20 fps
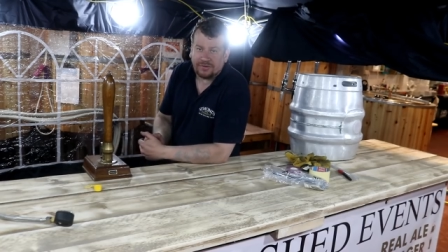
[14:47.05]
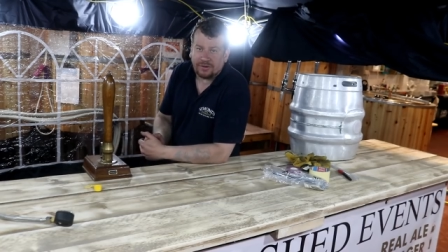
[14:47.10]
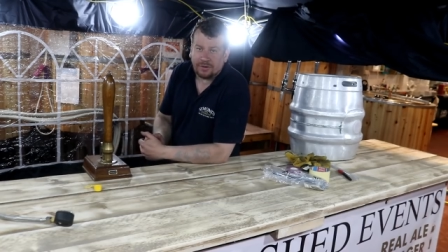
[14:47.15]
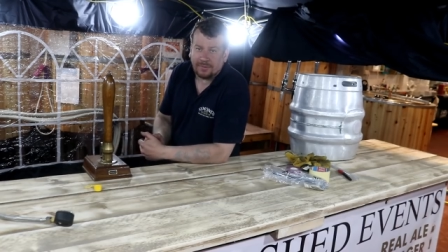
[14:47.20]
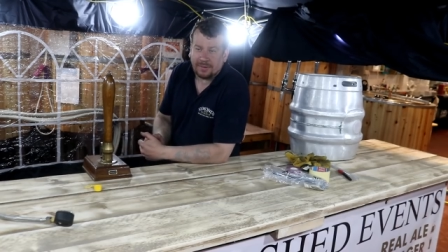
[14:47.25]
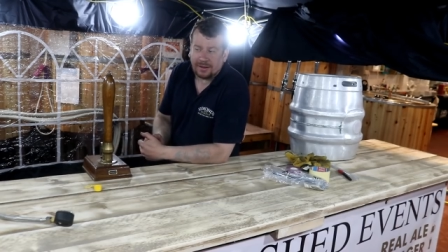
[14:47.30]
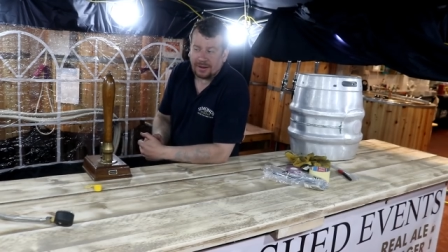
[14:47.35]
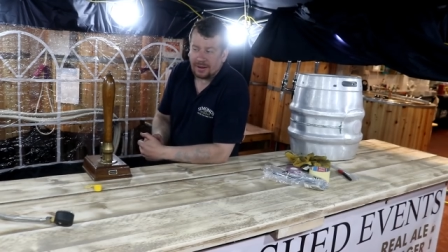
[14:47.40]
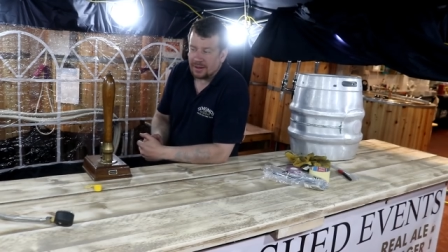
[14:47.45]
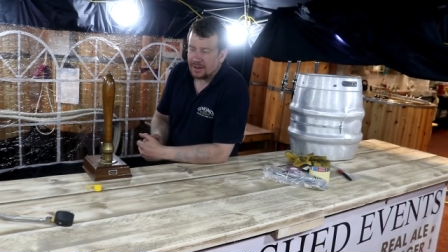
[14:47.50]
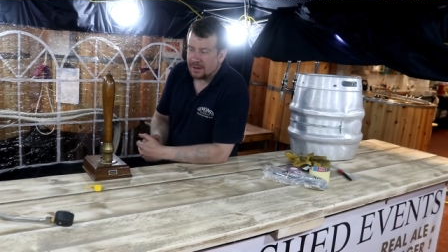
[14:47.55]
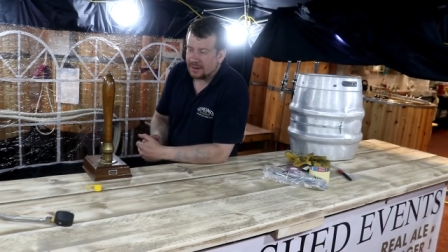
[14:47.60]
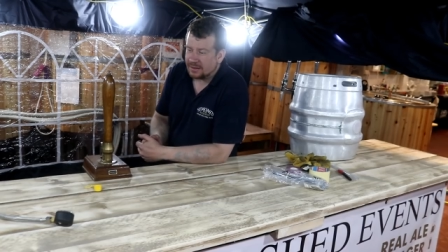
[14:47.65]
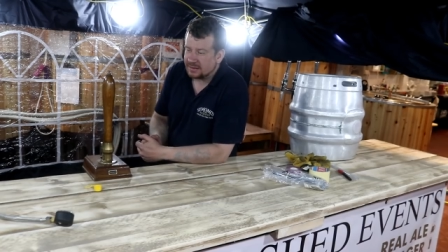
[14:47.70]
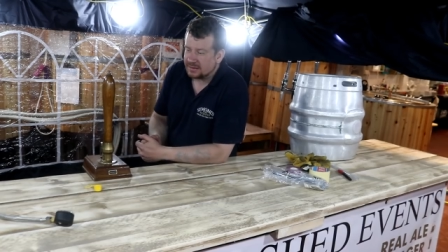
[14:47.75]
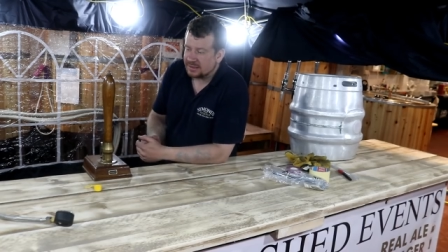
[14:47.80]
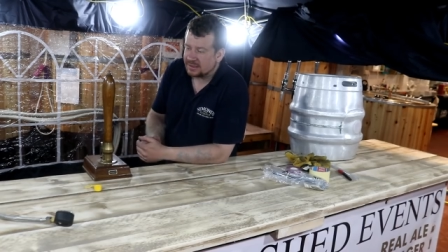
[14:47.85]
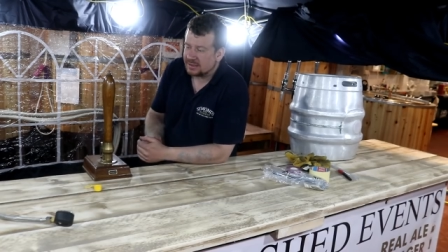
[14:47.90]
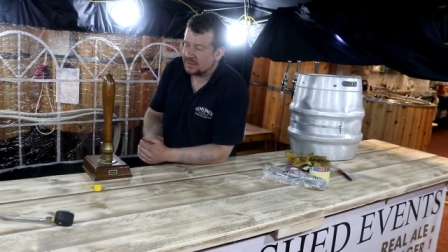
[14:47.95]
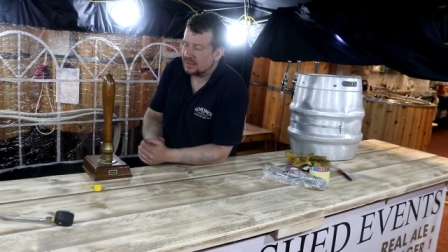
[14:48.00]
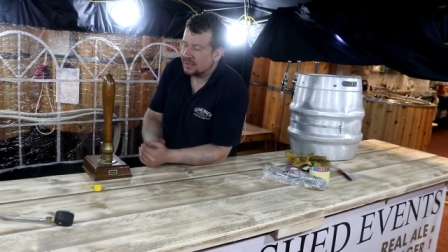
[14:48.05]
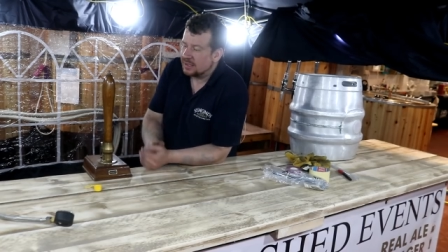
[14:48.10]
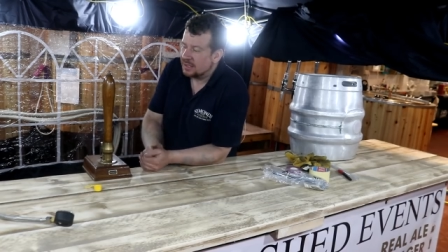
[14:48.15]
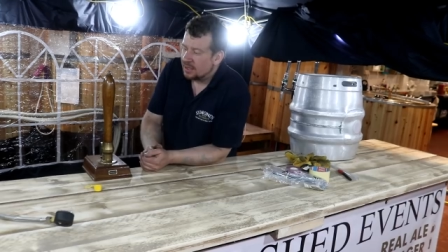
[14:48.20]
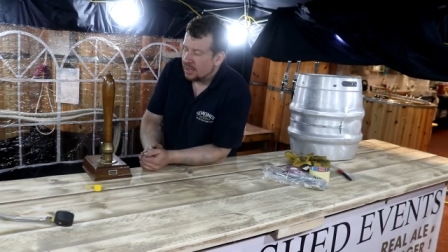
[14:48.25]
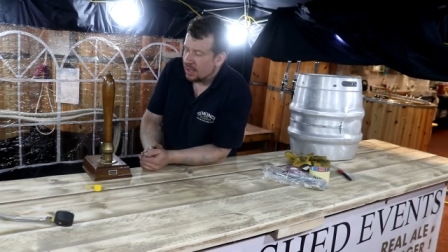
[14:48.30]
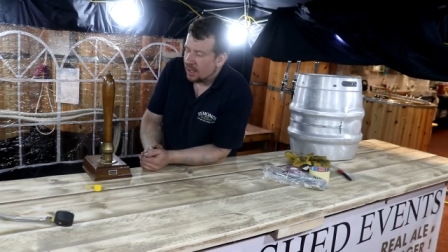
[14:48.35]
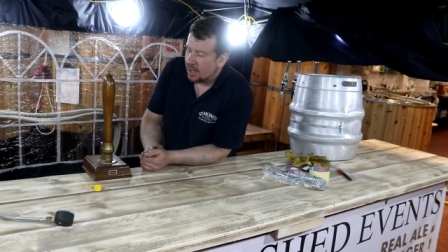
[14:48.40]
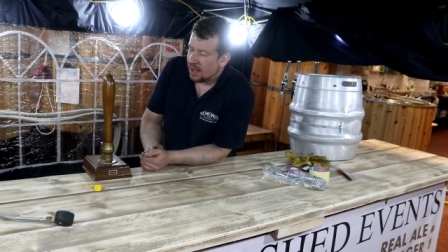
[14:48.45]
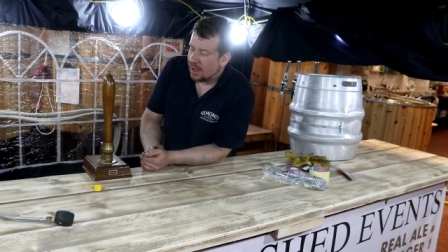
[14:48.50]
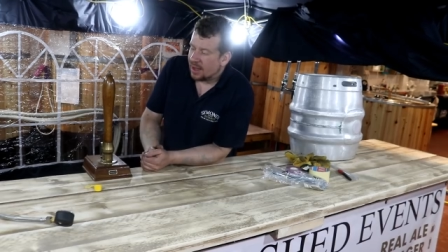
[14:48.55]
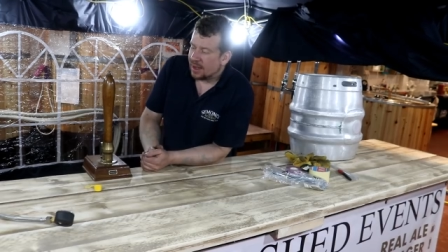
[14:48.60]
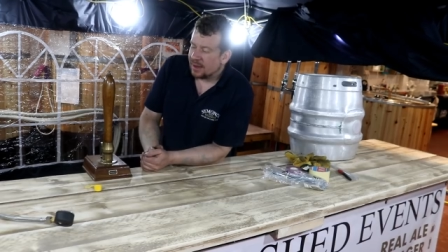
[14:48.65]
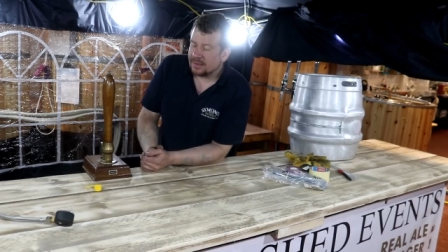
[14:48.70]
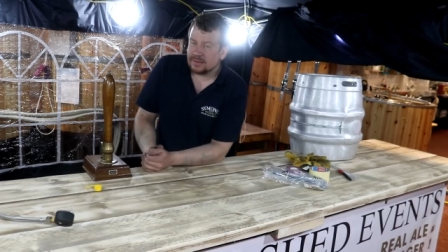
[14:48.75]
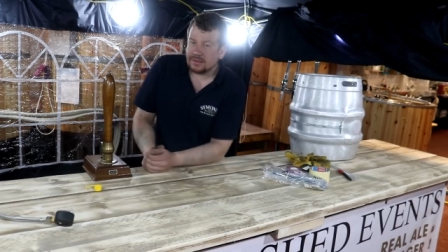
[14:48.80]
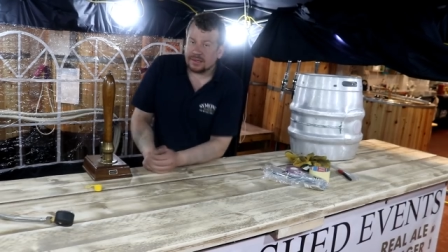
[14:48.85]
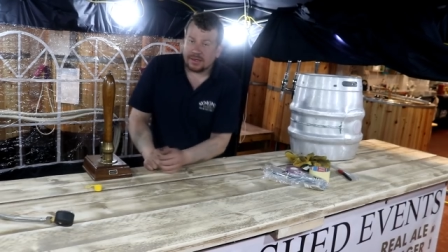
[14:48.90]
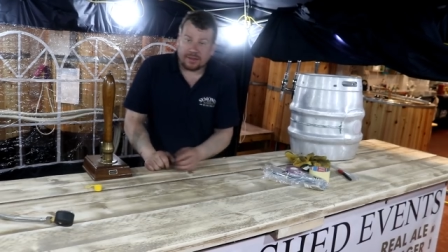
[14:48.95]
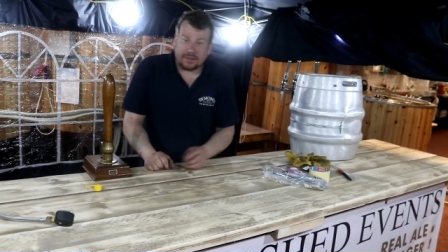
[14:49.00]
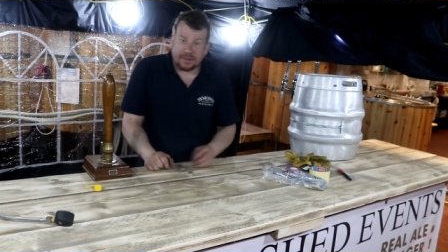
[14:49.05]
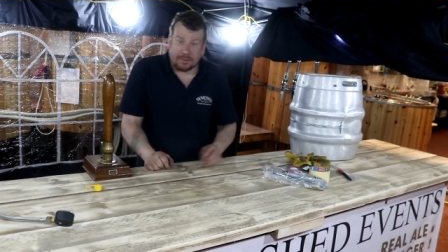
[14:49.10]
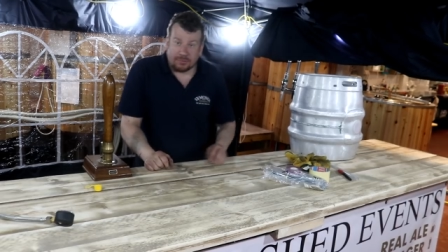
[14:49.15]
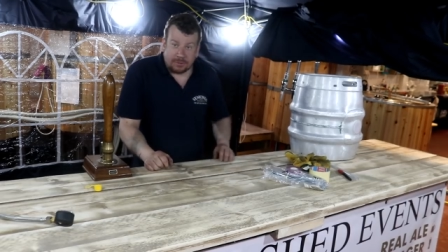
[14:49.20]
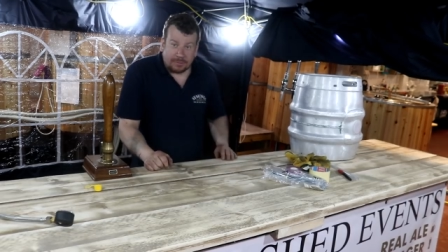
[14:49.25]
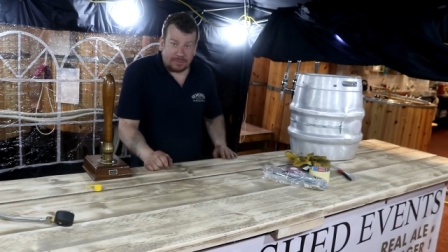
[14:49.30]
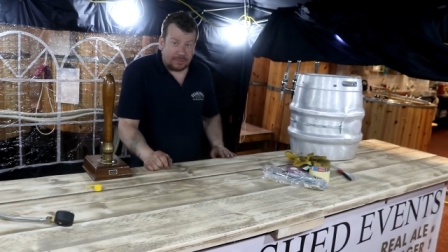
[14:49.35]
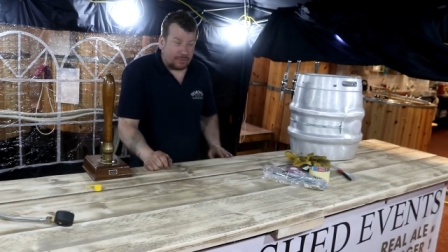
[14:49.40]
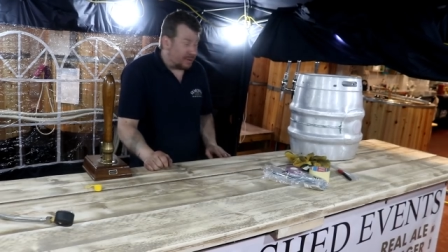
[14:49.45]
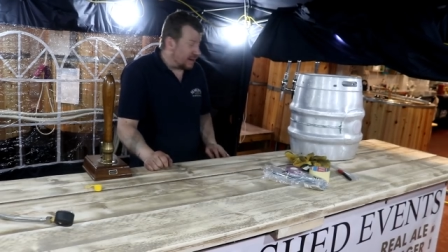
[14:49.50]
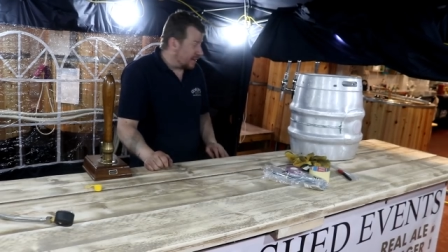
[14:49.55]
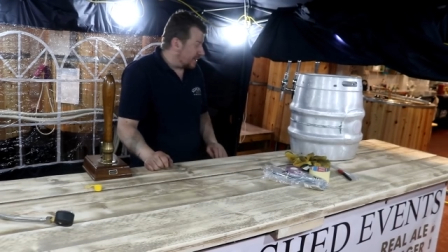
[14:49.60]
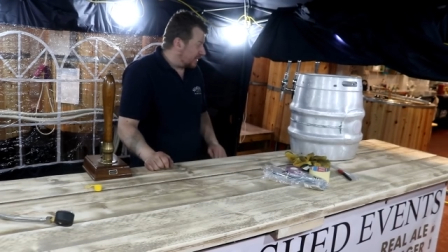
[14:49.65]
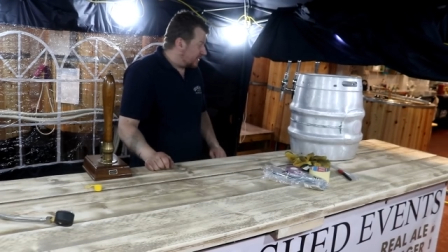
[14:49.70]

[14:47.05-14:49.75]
from the lines and uh, then we'll be ready